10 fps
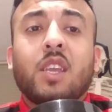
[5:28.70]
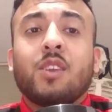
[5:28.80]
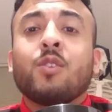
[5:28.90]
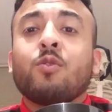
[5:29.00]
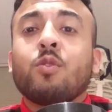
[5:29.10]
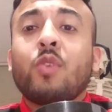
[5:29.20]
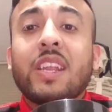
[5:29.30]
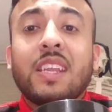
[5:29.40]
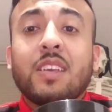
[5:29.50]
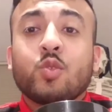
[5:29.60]

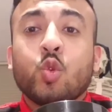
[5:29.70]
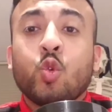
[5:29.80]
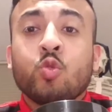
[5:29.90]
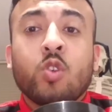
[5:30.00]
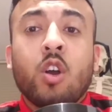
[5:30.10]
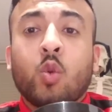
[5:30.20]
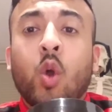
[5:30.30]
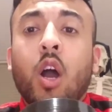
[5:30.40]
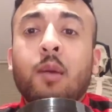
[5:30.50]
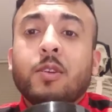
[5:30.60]
Rating scores are
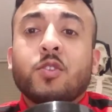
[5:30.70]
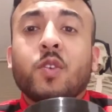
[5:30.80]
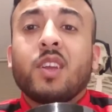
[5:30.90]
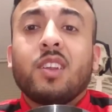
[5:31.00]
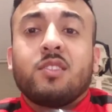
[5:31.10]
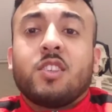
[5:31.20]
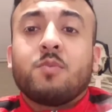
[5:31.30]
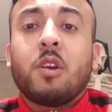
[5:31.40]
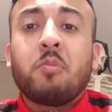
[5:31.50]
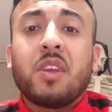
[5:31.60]
quite arbitrary, and it's
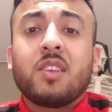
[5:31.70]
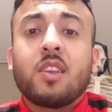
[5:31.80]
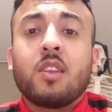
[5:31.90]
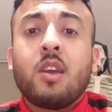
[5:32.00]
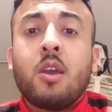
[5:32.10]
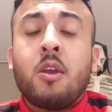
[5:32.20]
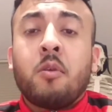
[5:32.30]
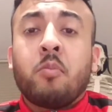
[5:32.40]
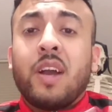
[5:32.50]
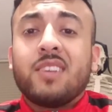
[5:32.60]
just my opinion.
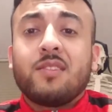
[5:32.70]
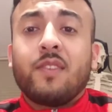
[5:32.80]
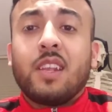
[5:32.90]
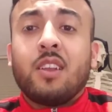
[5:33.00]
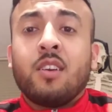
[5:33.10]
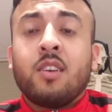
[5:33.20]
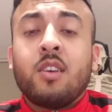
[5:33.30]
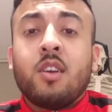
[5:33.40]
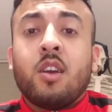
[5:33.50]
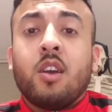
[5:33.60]
But as a vanilla,
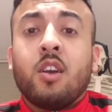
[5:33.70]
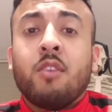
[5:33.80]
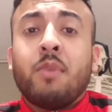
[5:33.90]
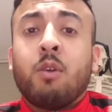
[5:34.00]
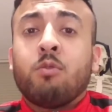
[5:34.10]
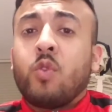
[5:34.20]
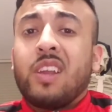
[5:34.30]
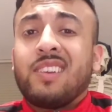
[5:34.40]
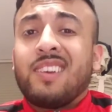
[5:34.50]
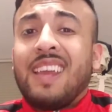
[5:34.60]
I would
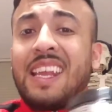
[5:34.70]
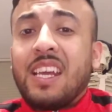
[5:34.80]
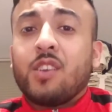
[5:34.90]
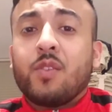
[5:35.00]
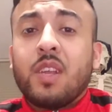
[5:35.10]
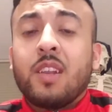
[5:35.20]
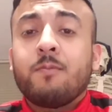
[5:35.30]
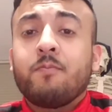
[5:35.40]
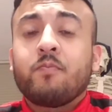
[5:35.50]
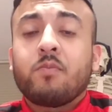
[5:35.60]
rate it an 8 out of
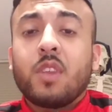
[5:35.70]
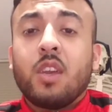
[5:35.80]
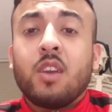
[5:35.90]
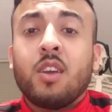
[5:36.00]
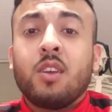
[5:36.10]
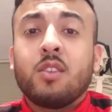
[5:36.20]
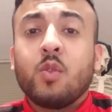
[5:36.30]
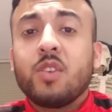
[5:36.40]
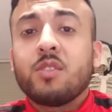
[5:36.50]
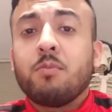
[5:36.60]
10. The
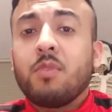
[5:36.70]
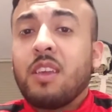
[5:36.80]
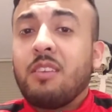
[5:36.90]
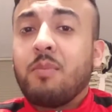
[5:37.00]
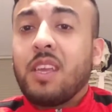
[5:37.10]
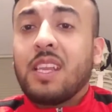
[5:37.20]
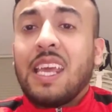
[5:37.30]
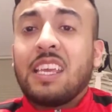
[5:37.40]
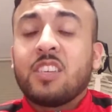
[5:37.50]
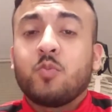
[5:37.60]
reason it being an
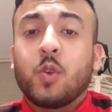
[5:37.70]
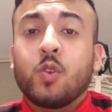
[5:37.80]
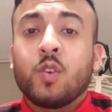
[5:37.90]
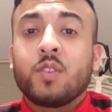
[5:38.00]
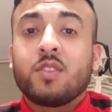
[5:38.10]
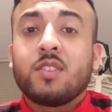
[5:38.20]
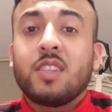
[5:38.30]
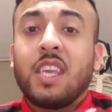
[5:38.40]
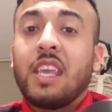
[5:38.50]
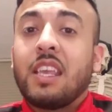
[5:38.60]
8 is because
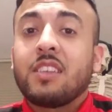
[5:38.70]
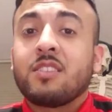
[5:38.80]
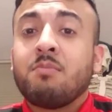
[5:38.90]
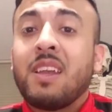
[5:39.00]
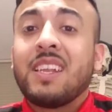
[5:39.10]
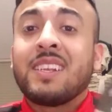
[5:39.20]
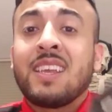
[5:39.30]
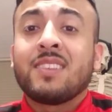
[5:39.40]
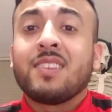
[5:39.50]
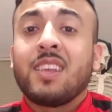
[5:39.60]
the smell
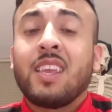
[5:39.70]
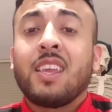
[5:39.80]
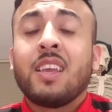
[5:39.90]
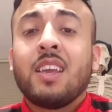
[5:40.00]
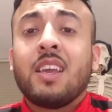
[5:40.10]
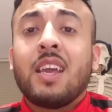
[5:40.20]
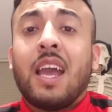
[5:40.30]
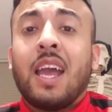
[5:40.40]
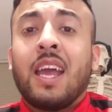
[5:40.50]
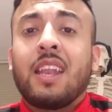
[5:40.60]
intensity
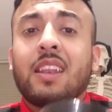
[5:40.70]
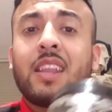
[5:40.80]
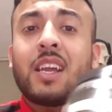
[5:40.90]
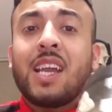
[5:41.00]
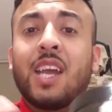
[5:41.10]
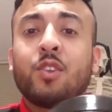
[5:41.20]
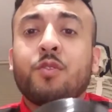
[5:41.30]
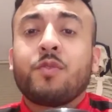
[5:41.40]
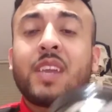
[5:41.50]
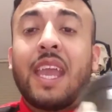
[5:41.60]
and that kind
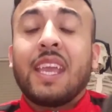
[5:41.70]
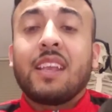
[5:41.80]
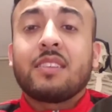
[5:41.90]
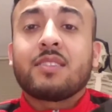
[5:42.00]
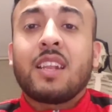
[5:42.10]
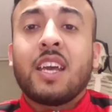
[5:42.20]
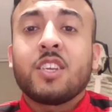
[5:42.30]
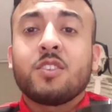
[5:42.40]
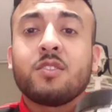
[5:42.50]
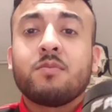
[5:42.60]
of cake
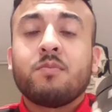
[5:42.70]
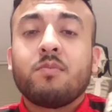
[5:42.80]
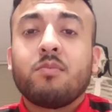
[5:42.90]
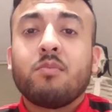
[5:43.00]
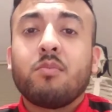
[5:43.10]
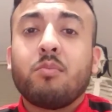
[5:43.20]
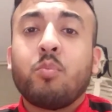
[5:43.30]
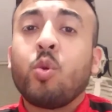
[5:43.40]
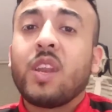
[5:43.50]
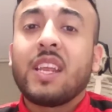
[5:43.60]
/
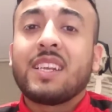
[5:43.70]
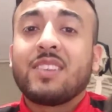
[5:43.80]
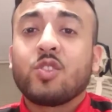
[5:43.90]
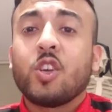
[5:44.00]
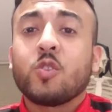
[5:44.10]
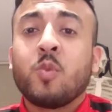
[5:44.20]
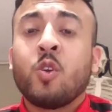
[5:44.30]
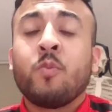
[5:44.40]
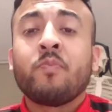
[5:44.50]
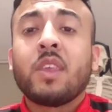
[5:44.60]
pudding dessert
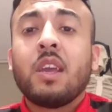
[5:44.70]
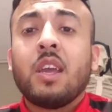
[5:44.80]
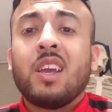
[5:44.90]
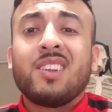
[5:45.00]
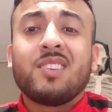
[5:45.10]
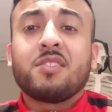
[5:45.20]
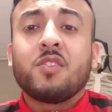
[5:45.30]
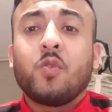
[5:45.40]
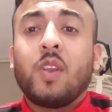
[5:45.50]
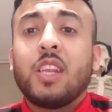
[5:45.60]
smell
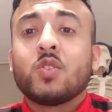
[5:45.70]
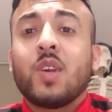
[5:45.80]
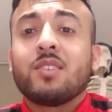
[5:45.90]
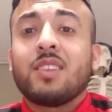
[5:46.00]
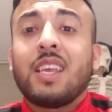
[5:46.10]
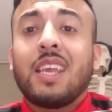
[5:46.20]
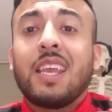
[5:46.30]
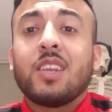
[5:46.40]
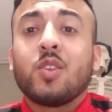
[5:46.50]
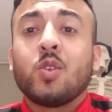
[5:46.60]
doesn't really translate
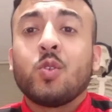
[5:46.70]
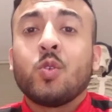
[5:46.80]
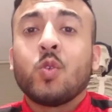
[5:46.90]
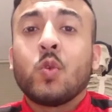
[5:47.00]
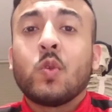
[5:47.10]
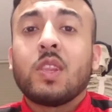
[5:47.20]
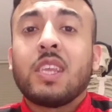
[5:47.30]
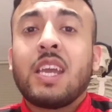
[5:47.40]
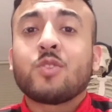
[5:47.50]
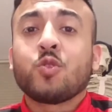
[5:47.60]
into
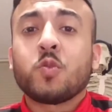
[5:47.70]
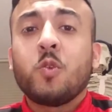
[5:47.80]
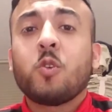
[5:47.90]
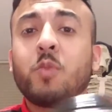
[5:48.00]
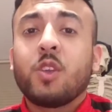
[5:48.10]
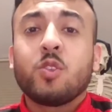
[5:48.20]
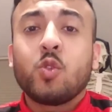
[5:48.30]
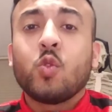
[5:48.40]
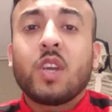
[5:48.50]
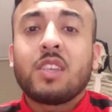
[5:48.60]
the actual smoke, but you
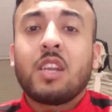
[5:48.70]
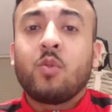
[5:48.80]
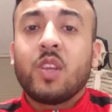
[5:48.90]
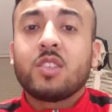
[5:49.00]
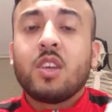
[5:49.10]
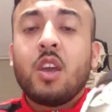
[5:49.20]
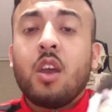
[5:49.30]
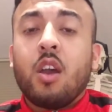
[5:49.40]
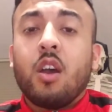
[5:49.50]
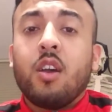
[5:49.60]
still get that rich
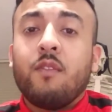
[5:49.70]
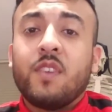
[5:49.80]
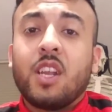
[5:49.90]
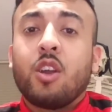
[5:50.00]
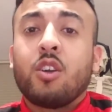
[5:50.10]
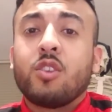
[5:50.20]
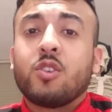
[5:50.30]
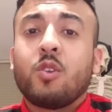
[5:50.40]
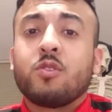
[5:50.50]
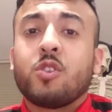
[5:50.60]
vanilla
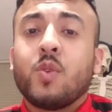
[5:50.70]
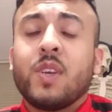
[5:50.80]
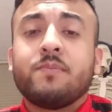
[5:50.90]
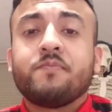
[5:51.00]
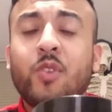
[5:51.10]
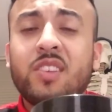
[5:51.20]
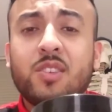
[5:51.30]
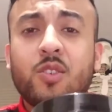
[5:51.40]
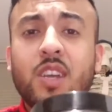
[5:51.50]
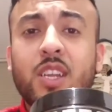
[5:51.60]
undertones to it.
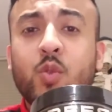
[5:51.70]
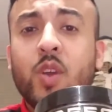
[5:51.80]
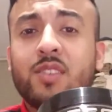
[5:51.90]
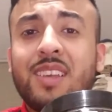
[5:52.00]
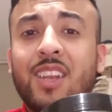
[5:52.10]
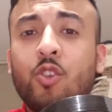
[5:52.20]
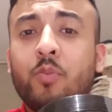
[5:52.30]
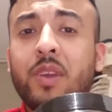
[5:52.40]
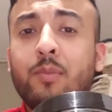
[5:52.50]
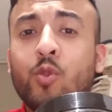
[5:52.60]
Freestyle kind of works out a little
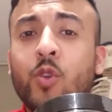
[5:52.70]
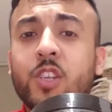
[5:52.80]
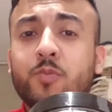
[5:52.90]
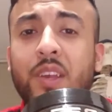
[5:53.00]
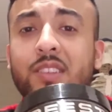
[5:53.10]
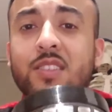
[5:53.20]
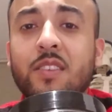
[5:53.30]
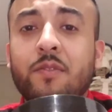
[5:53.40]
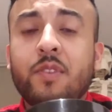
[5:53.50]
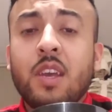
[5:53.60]
bit more
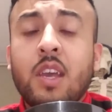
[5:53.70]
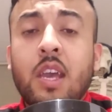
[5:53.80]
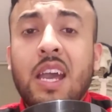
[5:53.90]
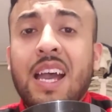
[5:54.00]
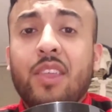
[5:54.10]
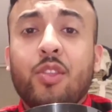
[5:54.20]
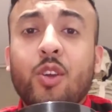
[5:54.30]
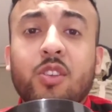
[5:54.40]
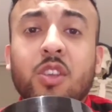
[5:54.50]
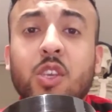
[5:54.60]
expensive at
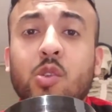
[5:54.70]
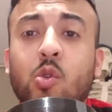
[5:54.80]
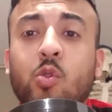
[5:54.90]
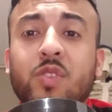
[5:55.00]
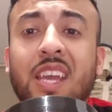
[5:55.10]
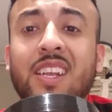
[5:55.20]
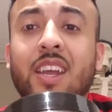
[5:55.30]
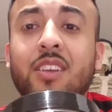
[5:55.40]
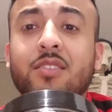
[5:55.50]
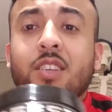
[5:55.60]

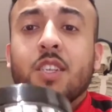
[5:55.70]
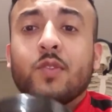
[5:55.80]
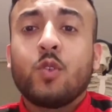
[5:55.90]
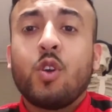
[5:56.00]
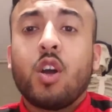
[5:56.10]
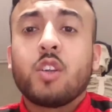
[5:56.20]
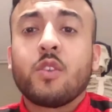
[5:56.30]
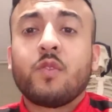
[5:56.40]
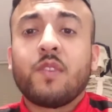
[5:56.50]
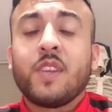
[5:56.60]
€13.90 for
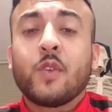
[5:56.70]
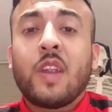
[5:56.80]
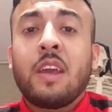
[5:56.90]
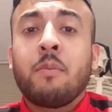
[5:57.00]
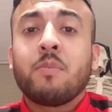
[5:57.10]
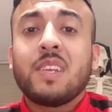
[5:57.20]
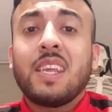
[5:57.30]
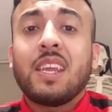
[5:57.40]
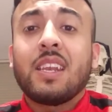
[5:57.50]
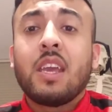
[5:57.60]
150 gram
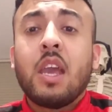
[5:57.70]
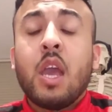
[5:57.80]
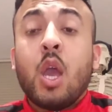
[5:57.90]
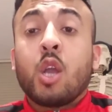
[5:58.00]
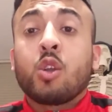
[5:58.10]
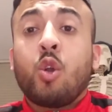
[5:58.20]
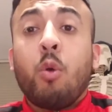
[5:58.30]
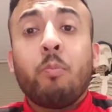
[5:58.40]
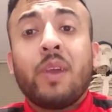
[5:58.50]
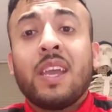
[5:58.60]
tin
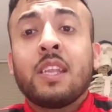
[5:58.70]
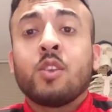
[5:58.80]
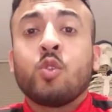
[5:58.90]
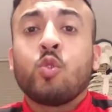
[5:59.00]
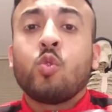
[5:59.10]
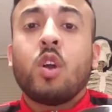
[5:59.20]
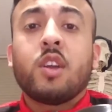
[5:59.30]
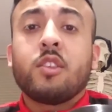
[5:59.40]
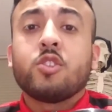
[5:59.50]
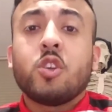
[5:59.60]
compared to
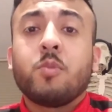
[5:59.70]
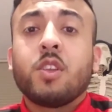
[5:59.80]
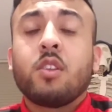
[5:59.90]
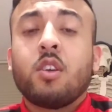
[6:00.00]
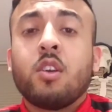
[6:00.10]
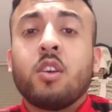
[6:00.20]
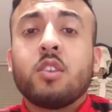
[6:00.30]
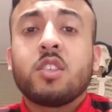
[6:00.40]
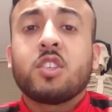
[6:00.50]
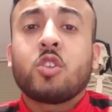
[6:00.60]
other German
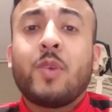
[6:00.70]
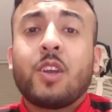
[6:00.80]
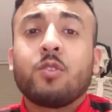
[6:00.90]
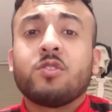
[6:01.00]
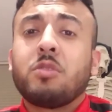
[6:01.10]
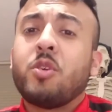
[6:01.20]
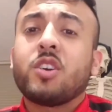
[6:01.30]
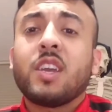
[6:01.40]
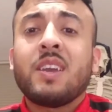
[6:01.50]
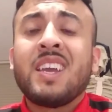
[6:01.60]
shisha tobaccos in the
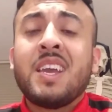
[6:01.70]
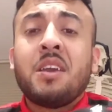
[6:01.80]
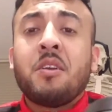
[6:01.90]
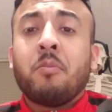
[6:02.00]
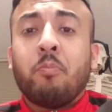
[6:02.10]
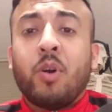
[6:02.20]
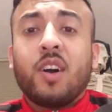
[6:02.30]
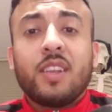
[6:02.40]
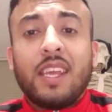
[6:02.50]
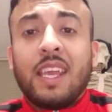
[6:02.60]
market, but